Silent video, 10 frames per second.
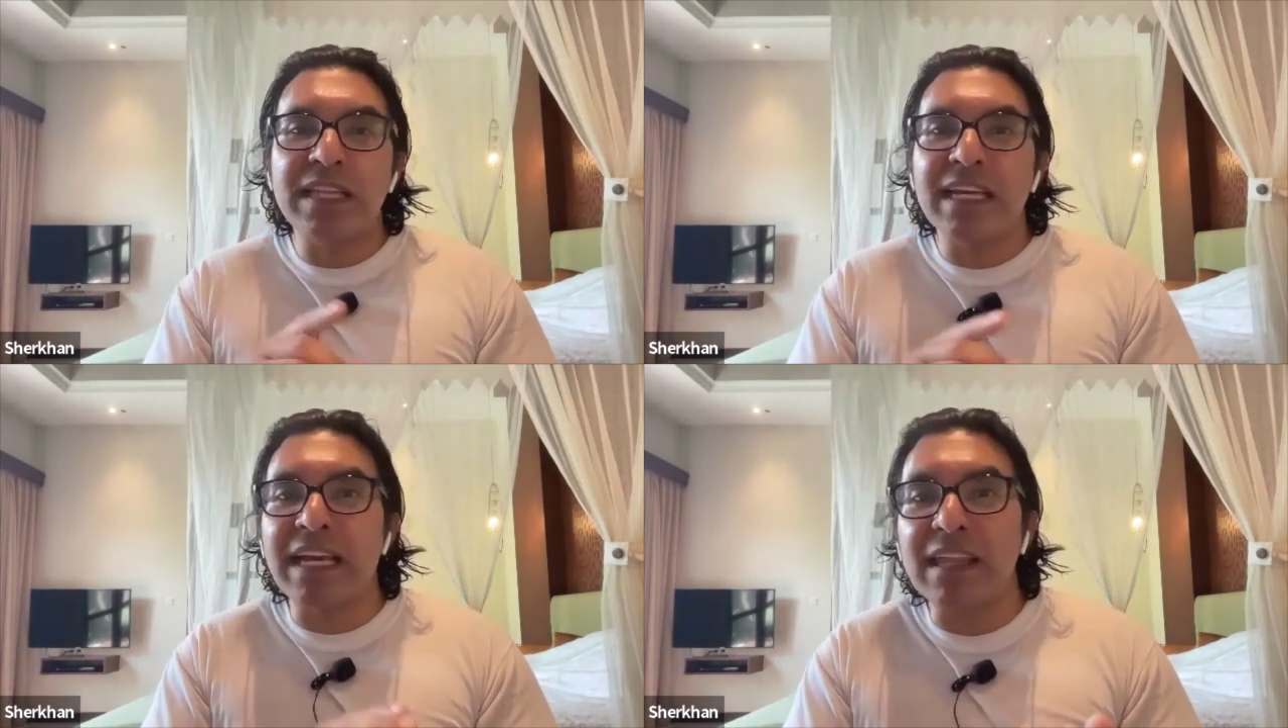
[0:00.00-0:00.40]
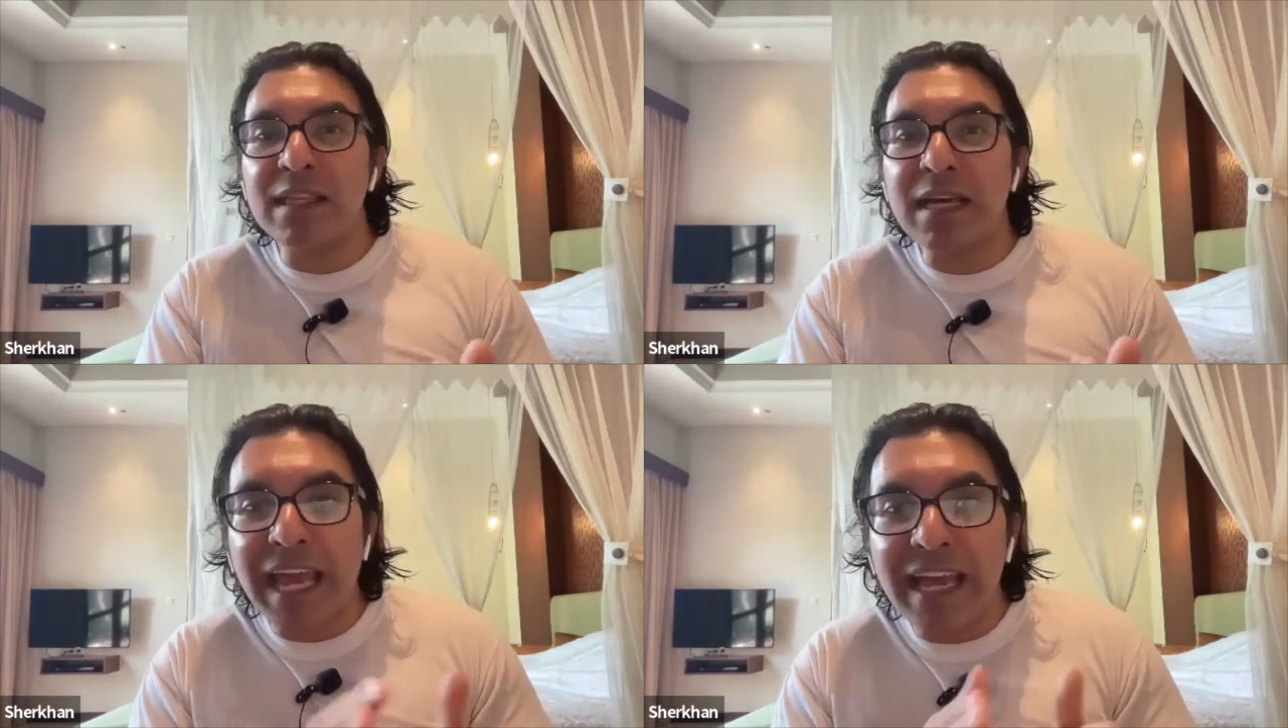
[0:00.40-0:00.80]
like
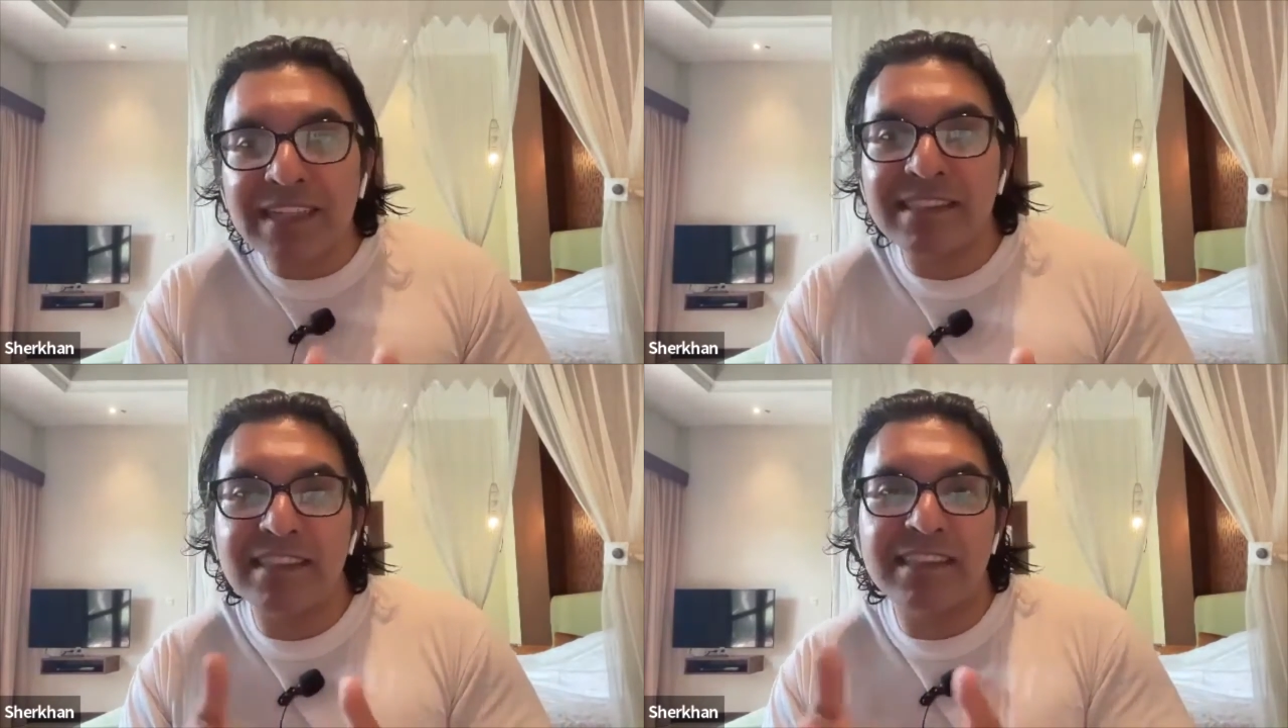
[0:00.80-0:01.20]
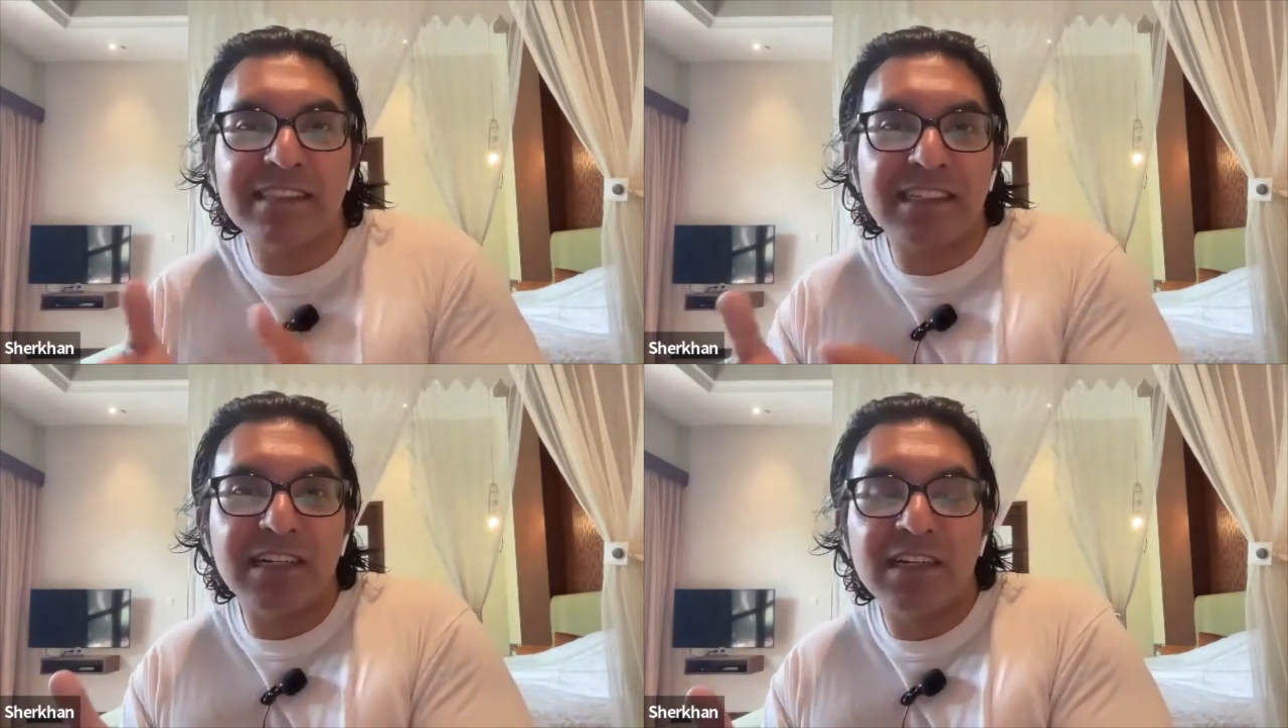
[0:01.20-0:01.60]
the essence
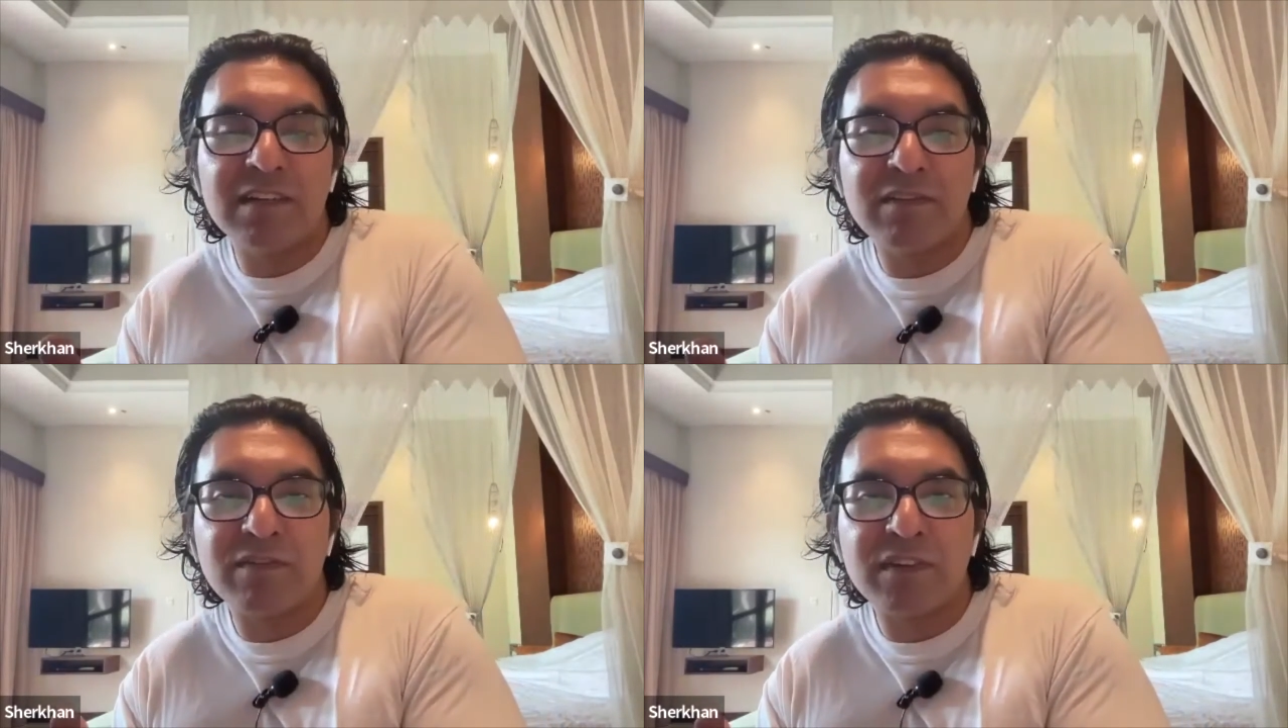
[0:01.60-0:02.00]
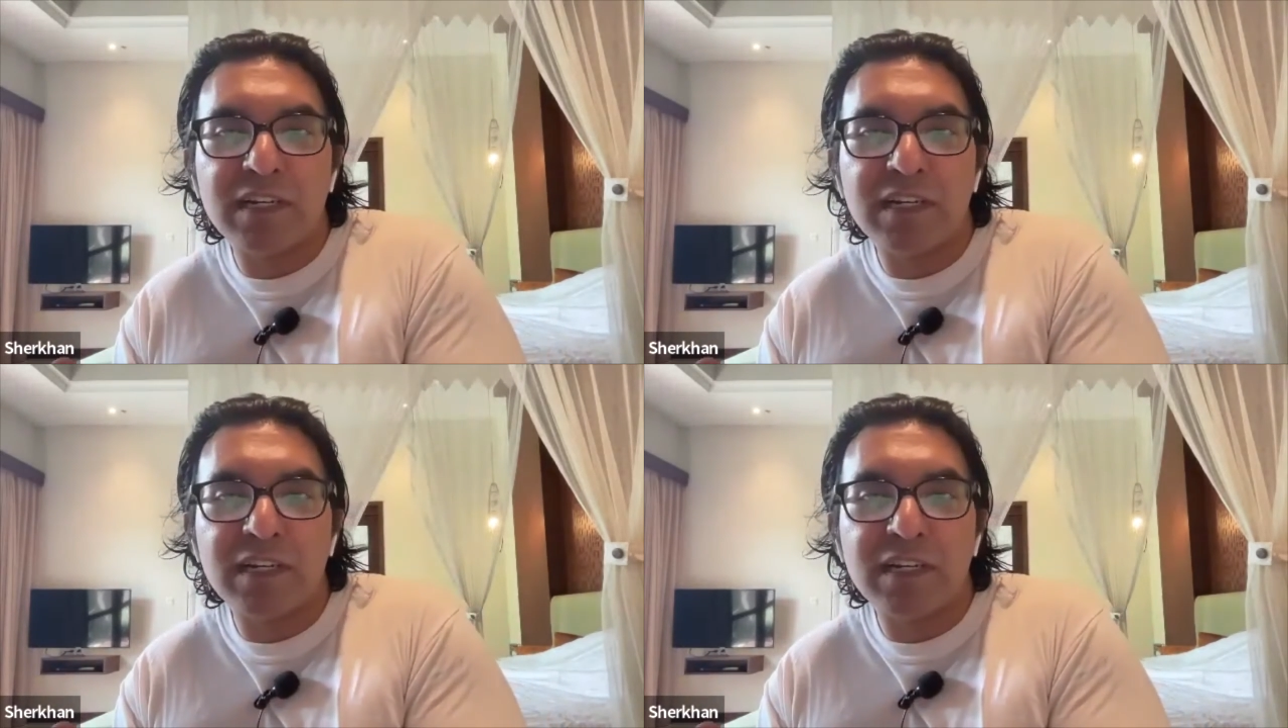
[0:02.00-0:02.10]
of,